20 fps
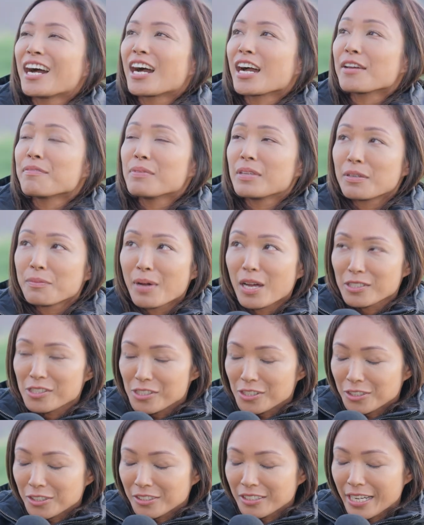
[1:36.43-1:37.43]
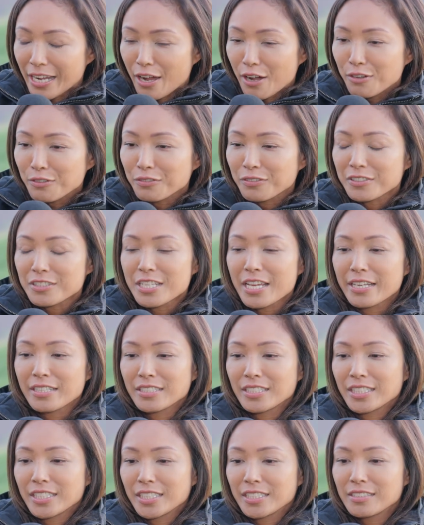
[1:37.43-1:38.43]
I've been a Monster Girl now for 10
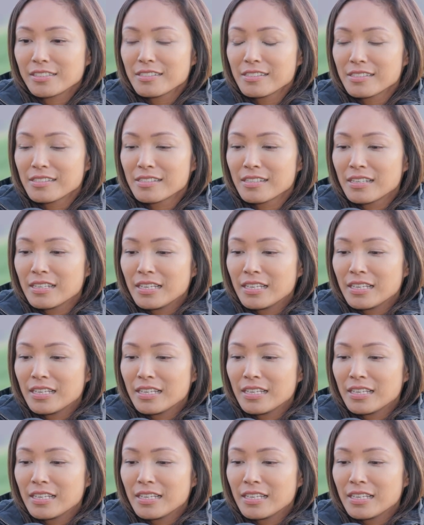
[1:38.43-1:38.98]
years.